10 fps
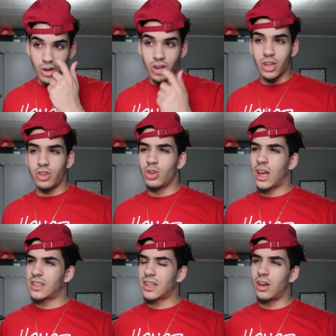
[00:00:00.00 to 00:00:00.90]
Okay. Do you
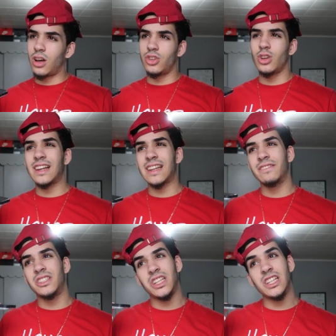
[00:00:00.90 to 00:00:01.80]
guys uh, do you guys
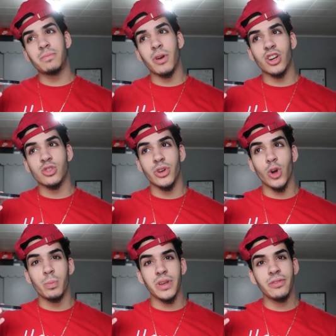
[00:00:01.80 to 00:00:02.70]
have cheeseburgers with
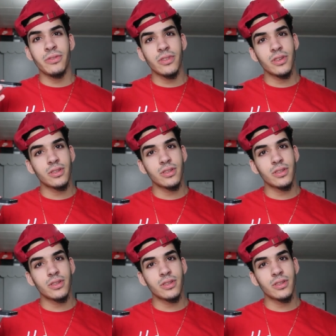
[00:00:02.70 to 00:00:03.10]
no beef?